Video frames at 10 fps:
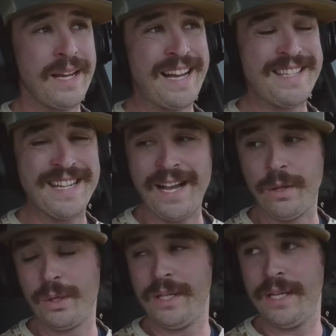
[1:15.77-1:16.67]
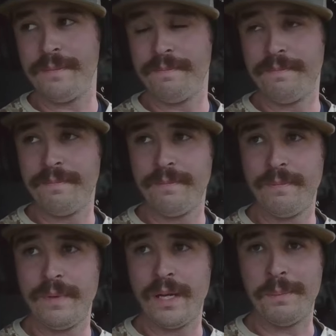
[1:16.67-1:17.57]
I downloaded it.
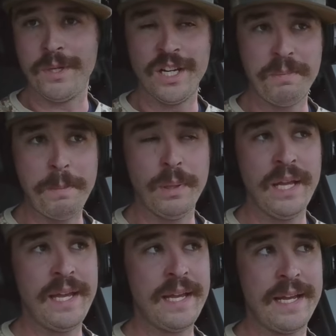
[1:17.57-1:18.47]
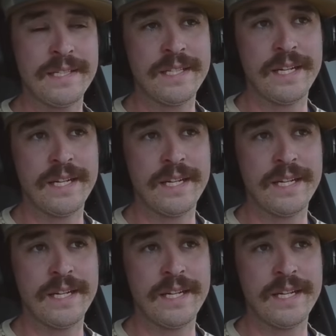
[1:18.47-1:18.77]
I'm going to be playing it.